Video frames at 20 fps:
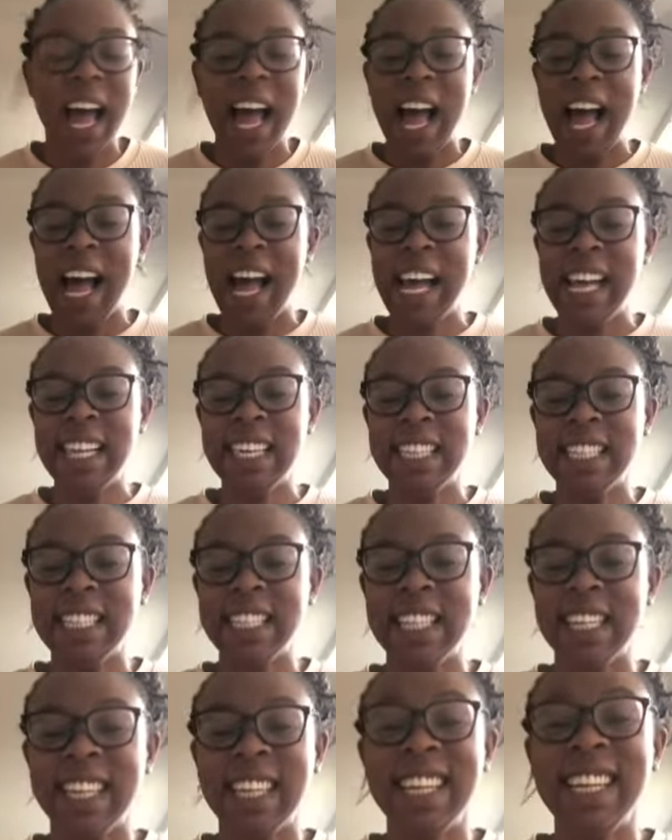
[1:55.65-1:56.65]
And
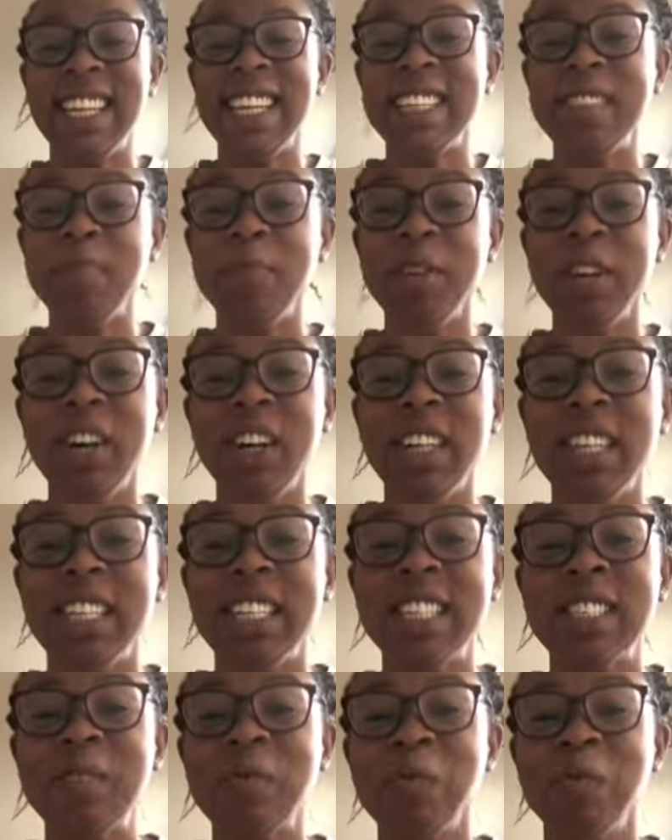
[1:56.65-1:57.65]
let's be
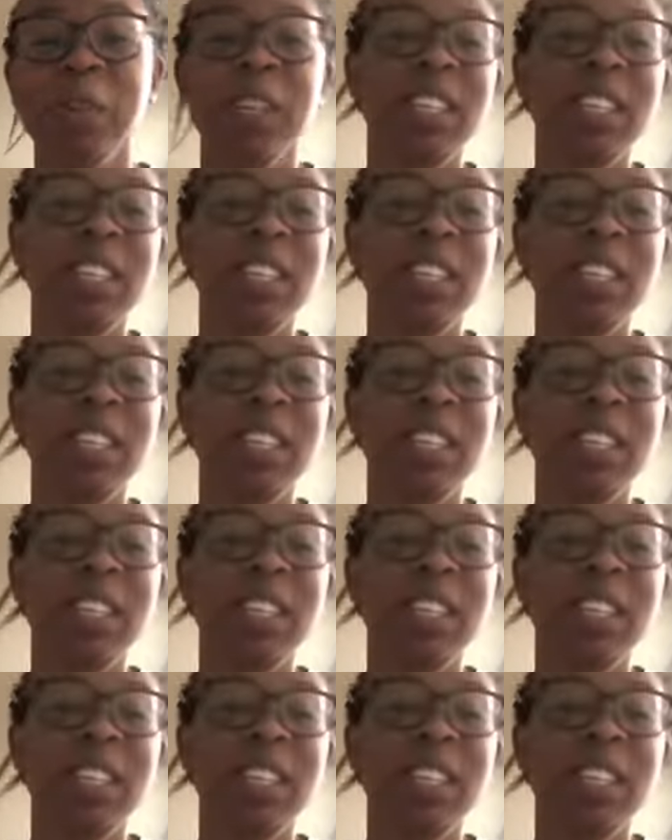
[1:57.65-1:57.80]
honest, we